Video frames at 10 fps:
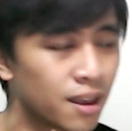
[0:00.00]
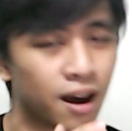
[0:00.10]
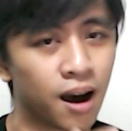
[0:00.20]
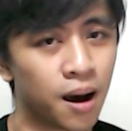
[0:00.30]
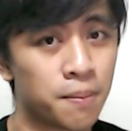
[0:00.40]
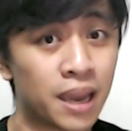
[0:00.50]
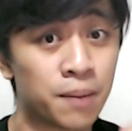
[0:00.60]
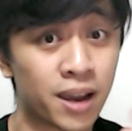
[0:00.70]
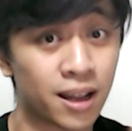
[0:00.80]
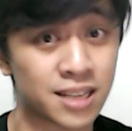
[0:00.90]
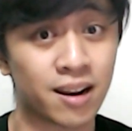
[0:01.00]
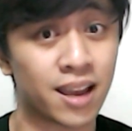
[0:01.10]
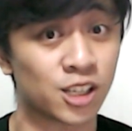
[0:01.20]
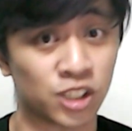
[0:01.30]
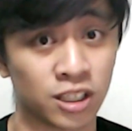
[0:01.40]
and my Altaria
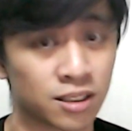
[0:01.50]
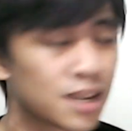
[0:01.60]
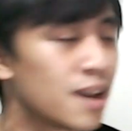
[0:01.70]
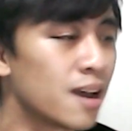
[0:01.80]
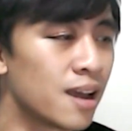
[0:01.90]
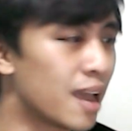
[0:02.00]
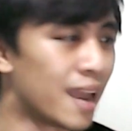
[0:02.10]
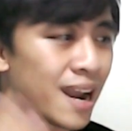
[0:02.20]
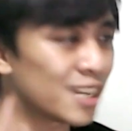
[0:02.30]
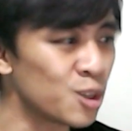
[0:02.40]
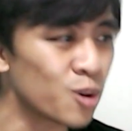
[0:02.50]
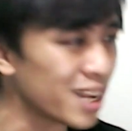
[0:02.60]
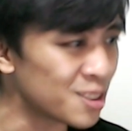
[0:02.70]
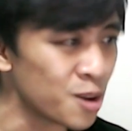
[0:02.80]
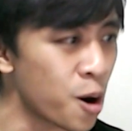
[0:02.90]
has shields. And as you
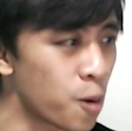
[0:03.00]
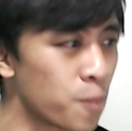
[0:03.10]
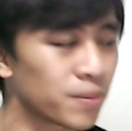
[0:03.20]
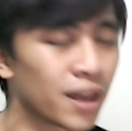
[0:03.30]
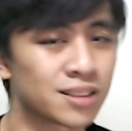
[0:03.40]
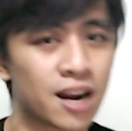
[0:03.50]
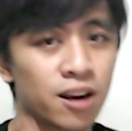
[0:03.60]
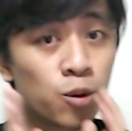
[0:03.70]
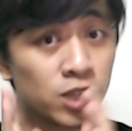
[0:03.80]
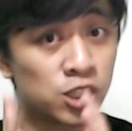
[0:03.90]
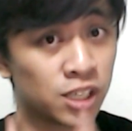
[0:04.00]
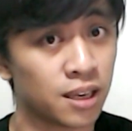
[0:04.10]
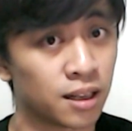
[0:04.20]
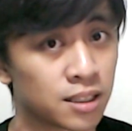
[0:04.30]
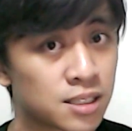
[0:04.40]
guys know, Altaria with
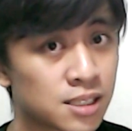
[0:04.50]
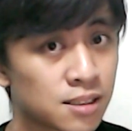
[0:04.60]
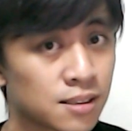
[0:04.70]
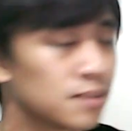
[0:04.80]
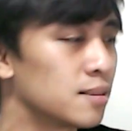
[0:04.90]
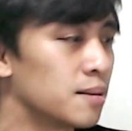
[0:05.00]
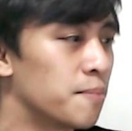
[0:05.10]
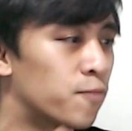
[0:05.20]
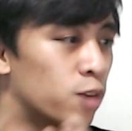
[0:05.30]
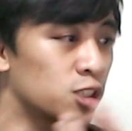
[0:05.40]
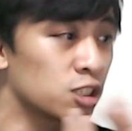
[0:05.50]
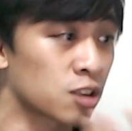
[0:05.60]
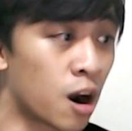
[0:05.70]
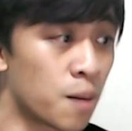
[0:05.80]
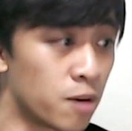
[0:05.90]
shields versus
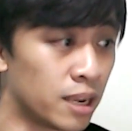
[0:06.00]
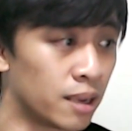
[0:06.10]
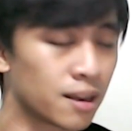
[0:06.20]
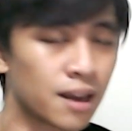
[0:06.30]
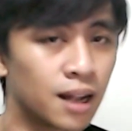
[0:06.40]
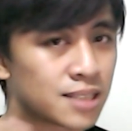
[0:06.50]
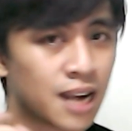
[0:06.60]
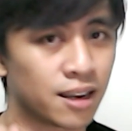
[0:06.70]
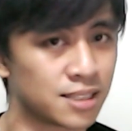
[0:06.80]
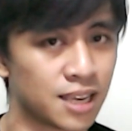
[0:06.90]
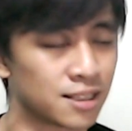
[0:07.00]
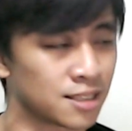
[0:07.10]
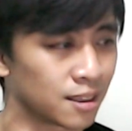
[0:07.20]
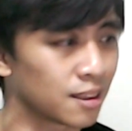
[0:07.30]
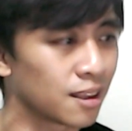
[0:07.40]
Skarmory, Altaria takes
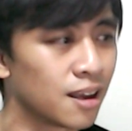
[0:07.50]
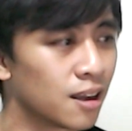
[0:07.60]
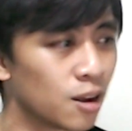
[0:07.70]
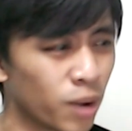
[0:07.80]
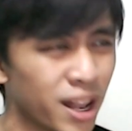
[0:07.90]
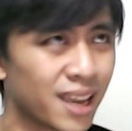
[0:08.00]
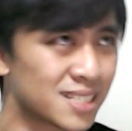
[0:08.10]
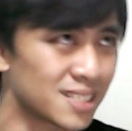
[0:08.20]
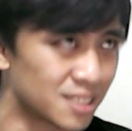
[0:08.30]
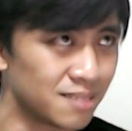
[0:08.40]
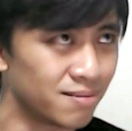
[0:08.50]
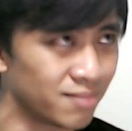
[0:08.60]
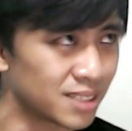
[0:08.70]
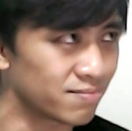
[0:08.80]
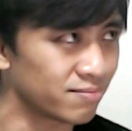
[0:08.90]
it. Well, I guess
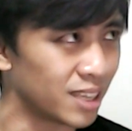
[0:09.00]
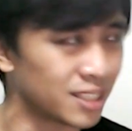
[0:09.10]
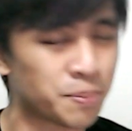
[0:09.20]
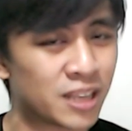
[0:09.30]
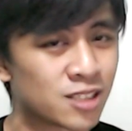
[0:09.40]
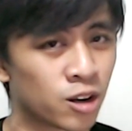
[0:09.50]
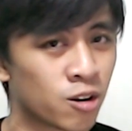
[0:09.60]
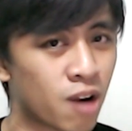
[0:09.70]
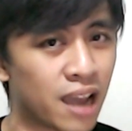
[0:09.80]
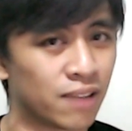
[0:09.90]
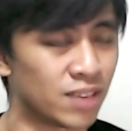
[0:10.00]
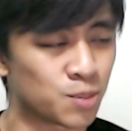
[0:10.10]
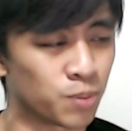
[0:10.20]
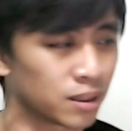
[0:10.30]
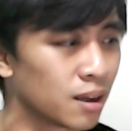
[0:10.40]
it depends on your
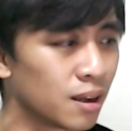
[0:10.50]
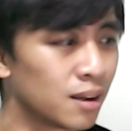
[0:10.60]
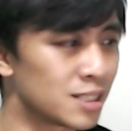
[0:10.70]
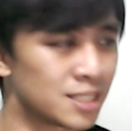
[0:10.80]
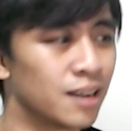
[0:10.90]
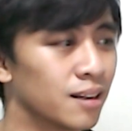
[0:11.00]
IVs, but still,